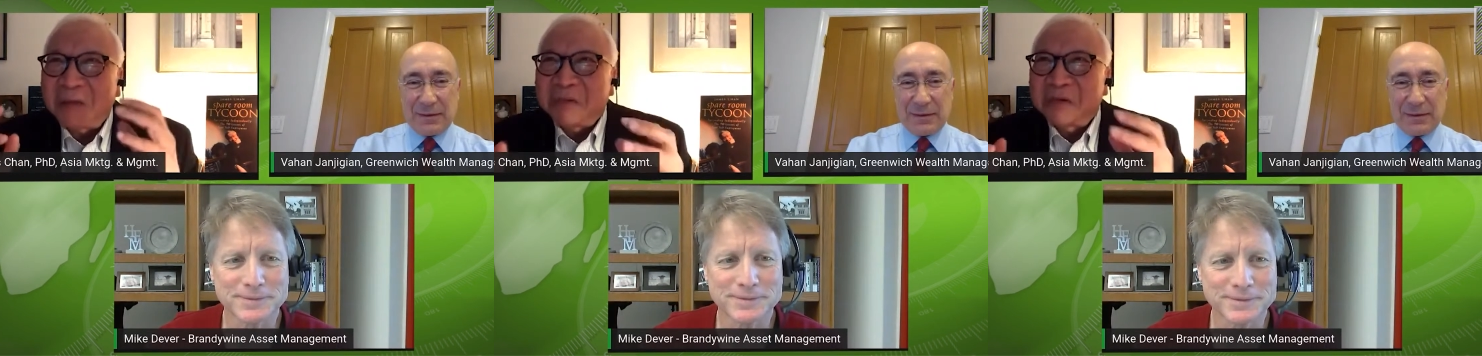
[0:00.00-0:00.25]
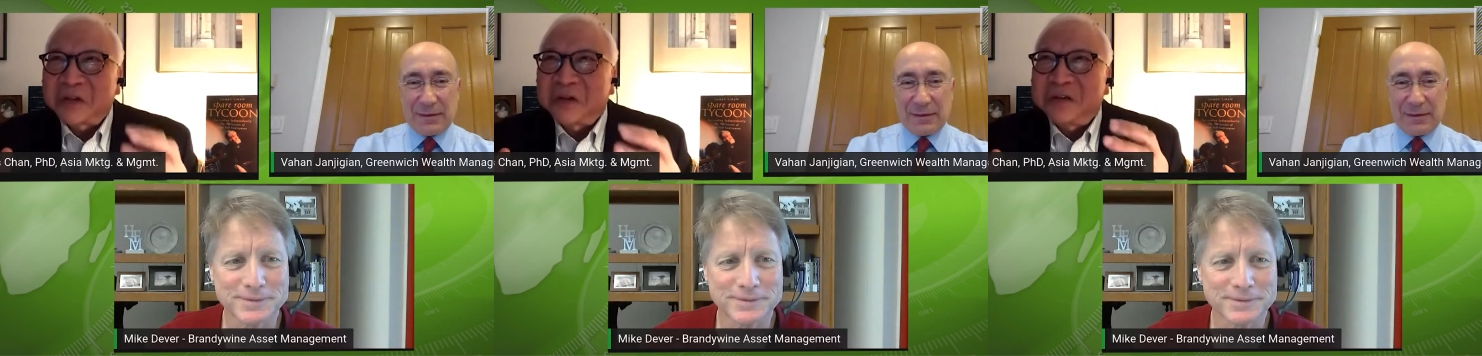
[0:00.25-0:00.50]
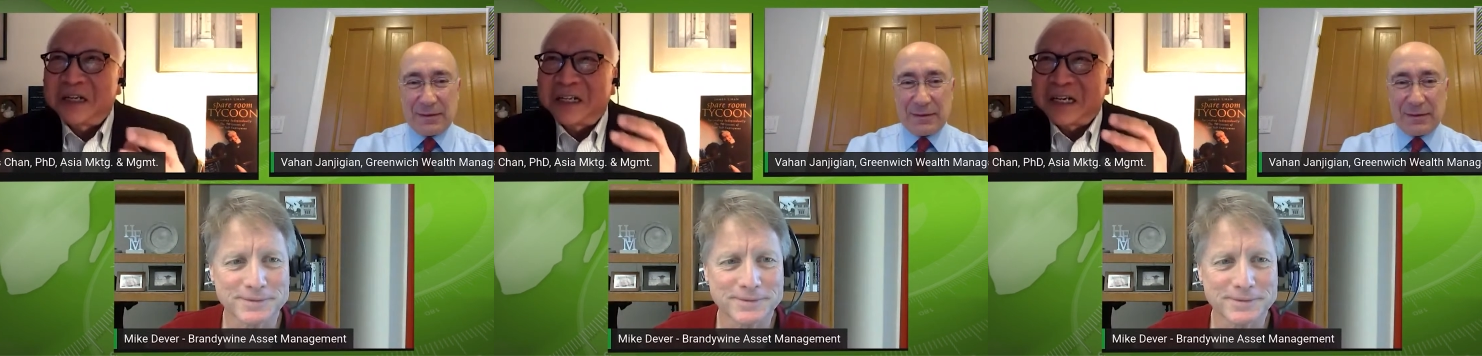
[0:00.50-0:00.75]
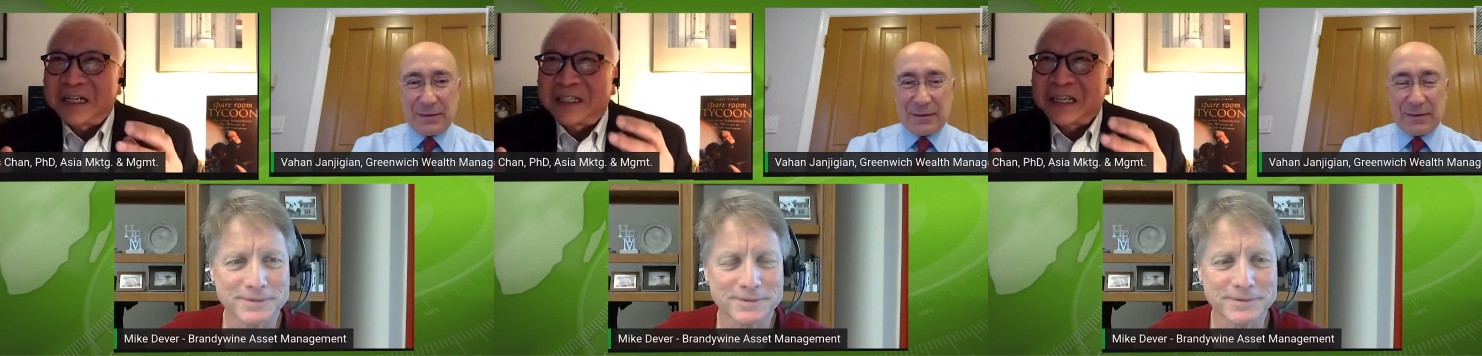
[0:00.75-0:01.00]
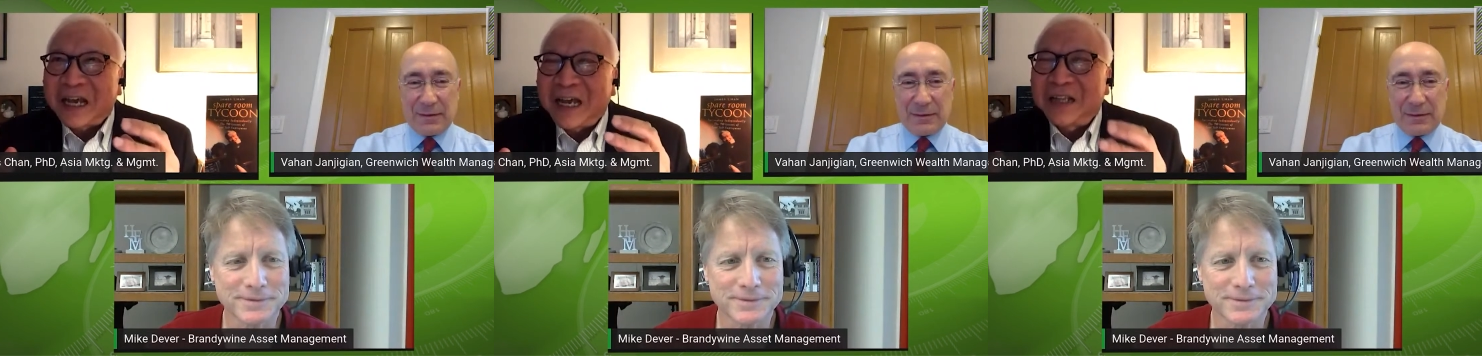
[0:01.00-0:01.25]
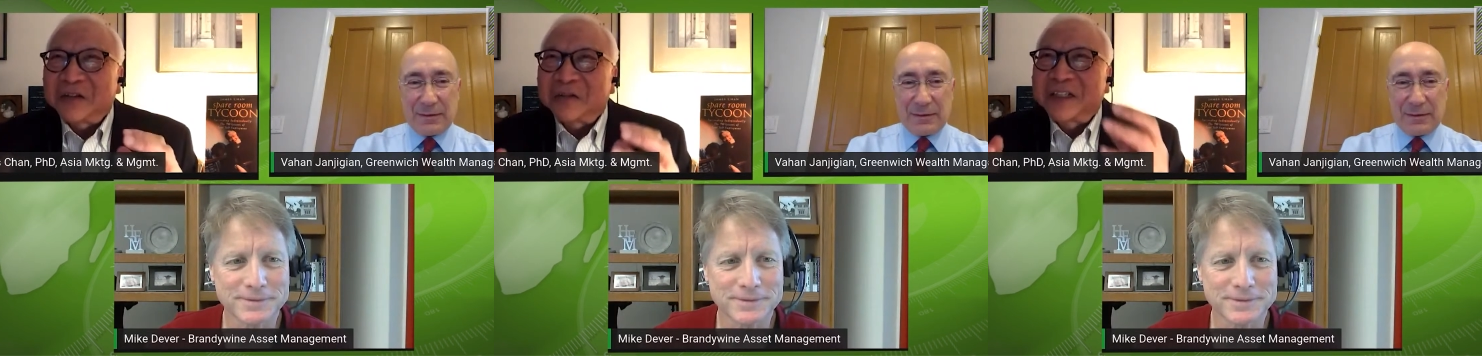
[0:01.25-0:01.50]
Speaker 1: opportunities
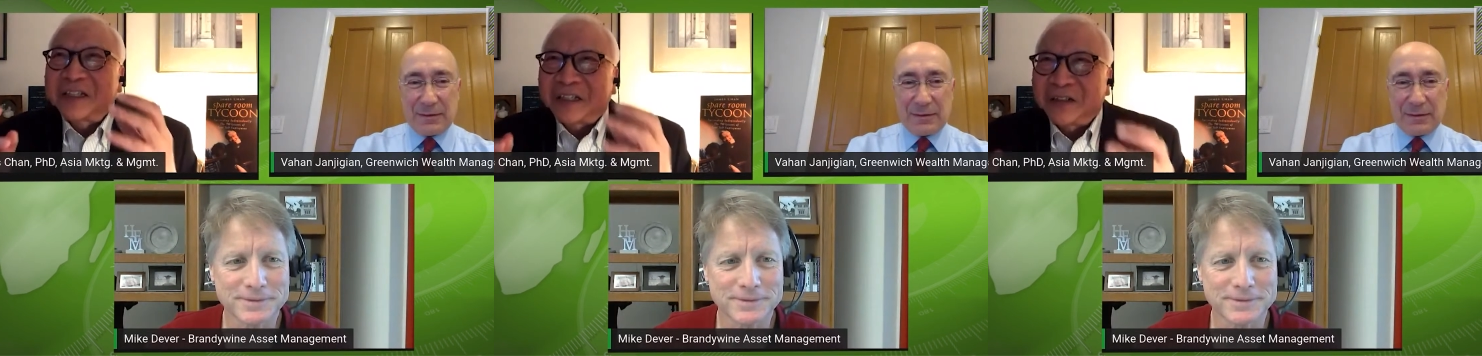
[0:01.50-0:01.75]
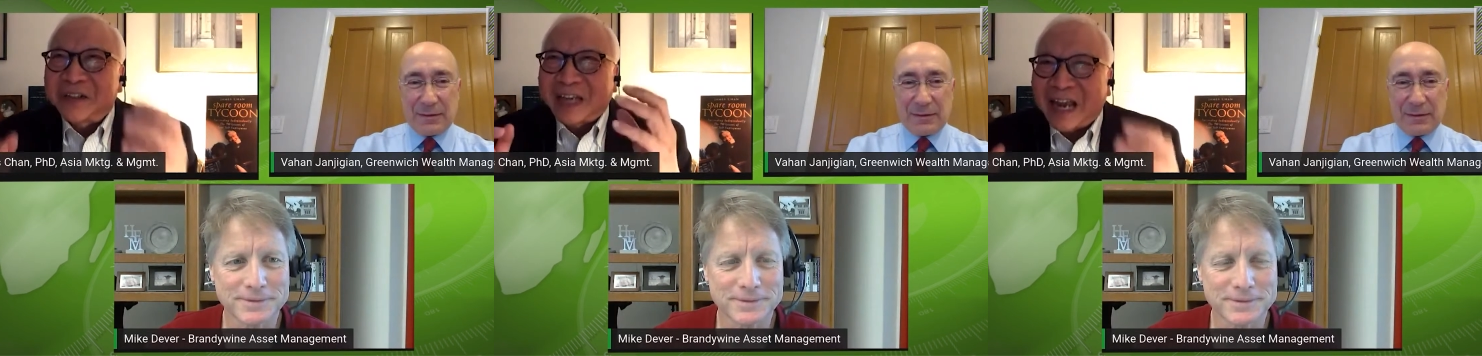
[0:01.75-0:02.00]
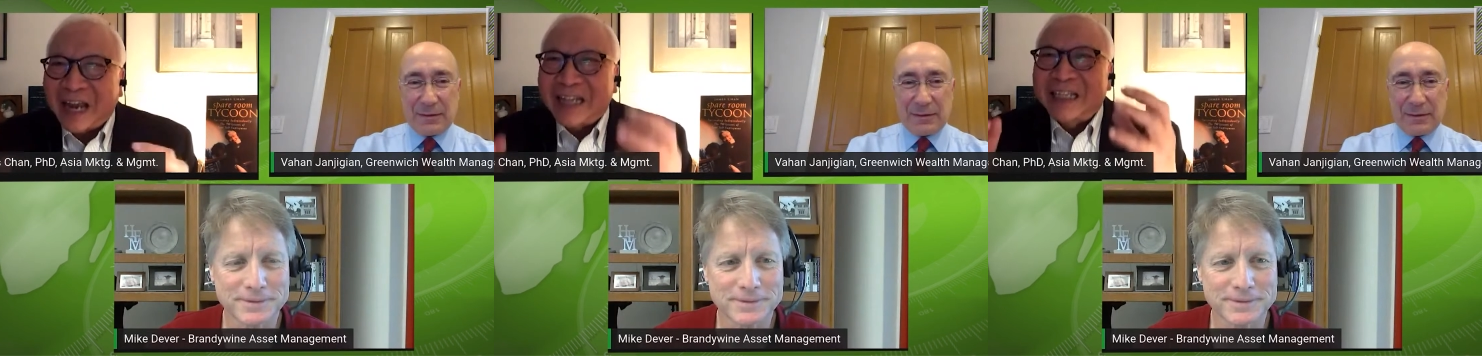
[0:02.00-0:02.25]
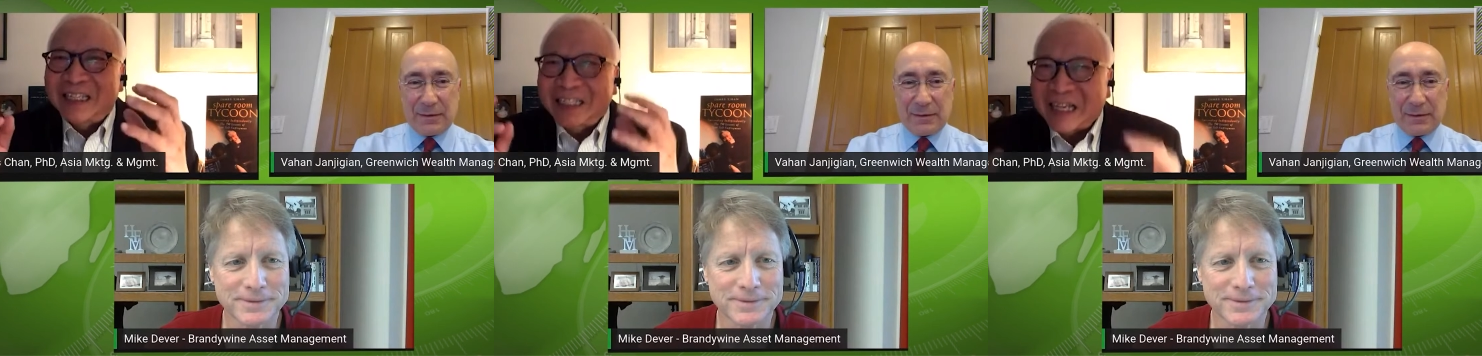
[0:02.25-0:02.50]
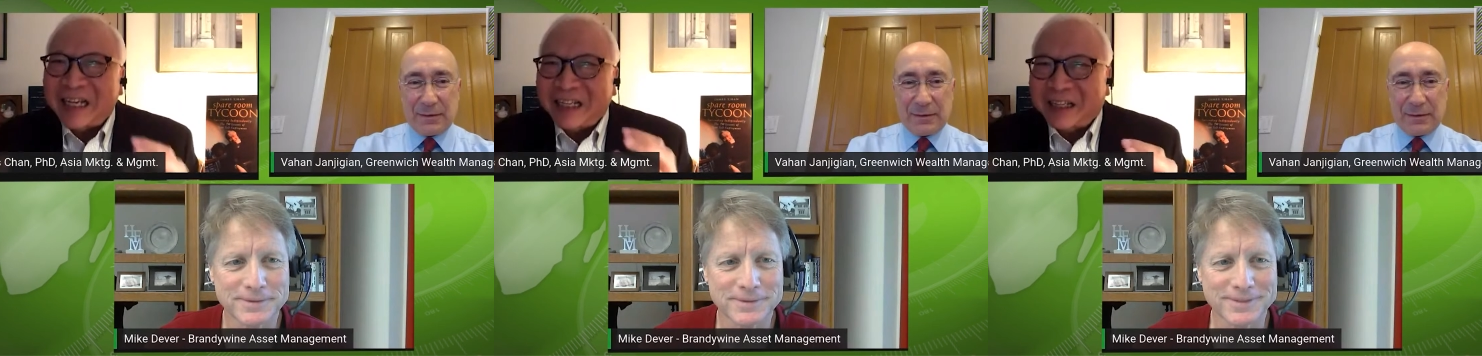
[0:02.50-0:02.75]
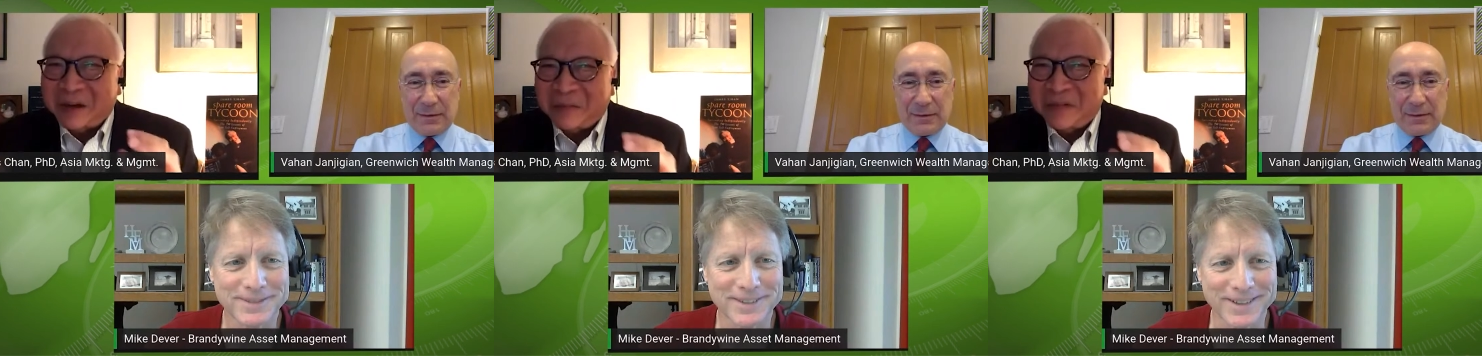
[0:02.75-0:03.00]
and you still can't see
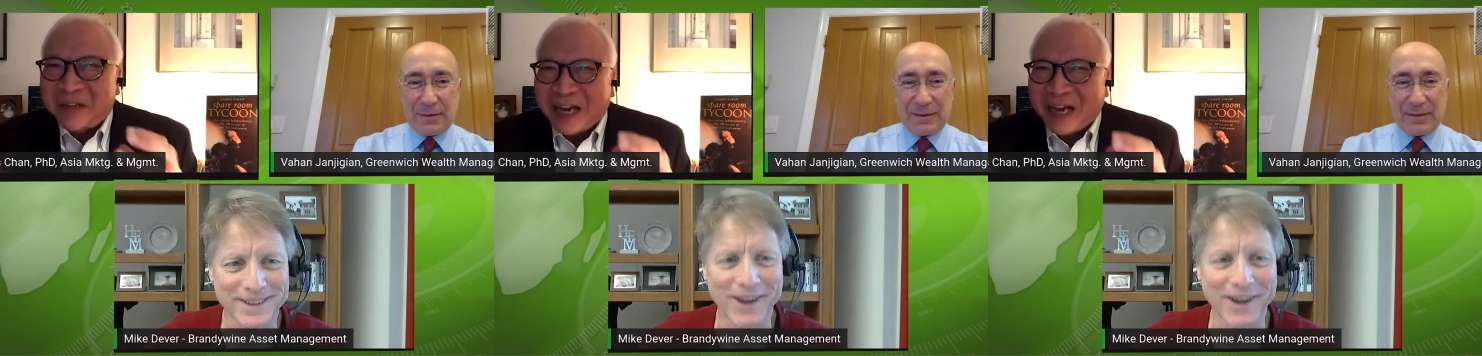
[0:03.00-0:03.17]
them,